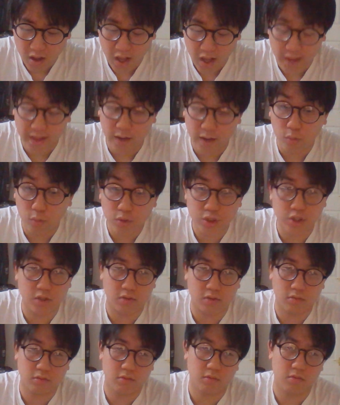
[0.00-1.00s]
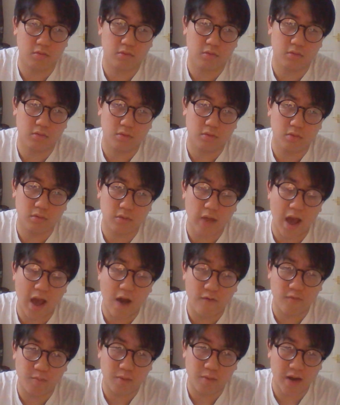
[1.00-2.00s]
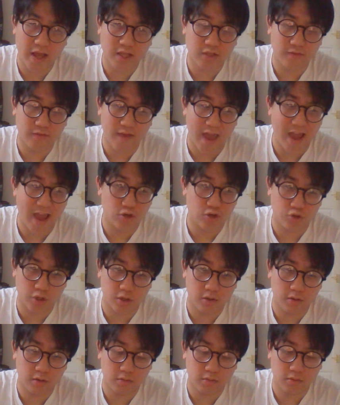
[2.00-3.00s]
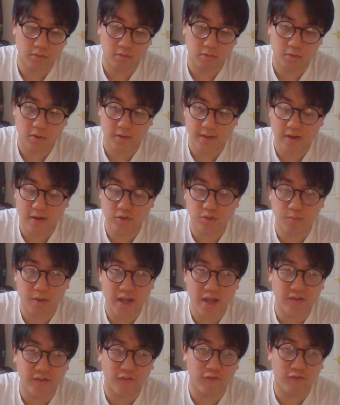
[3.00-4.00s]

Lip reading: That wasn't out of a place of hatred. That was a place of